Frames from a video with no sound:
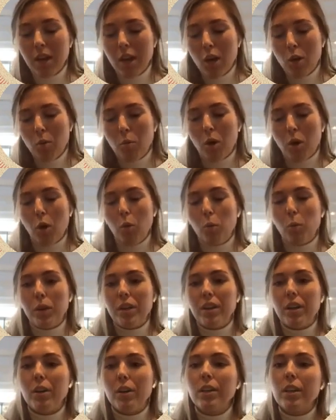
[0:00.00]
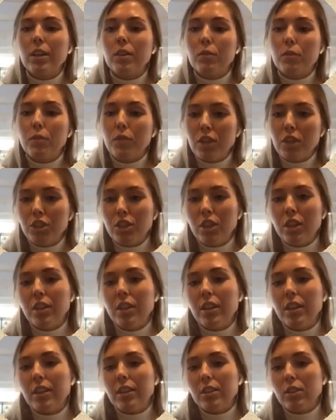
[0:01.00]
Well, we know that phishing
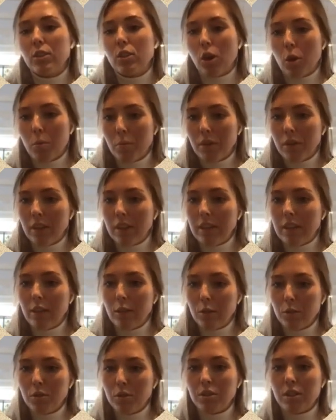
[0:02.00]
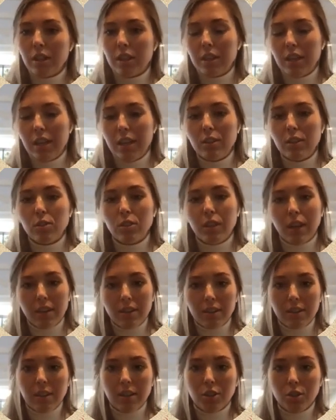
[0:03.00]
is a commonly used technique to get
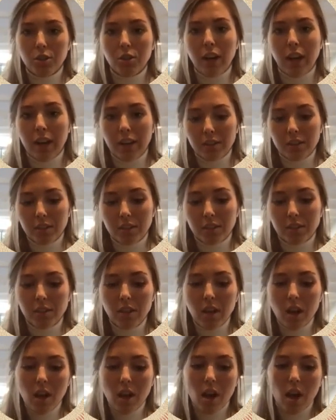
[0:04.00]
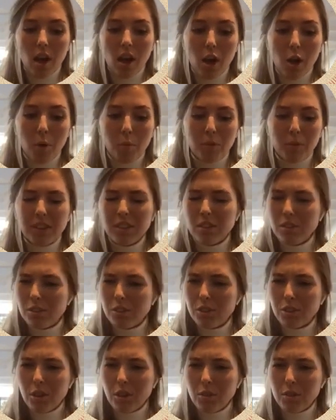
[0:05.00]
initial access. Research
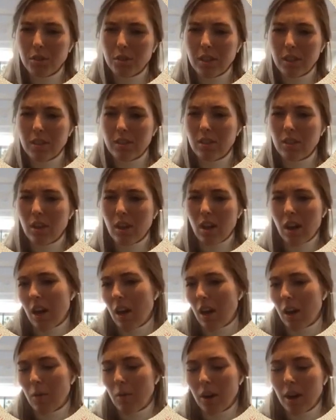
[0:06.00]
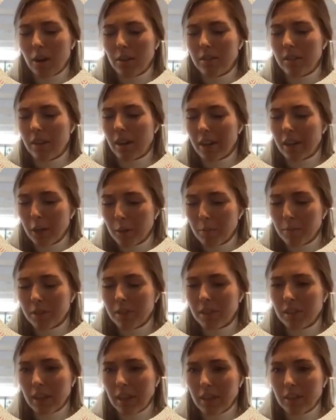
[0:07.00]
shows that around
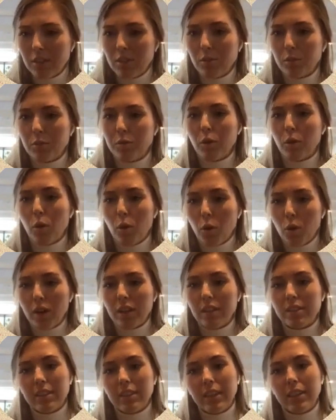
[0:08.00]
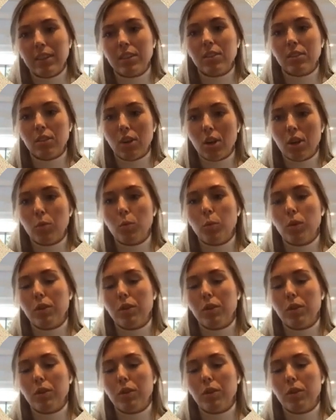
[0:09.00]
90% of all attacks start with a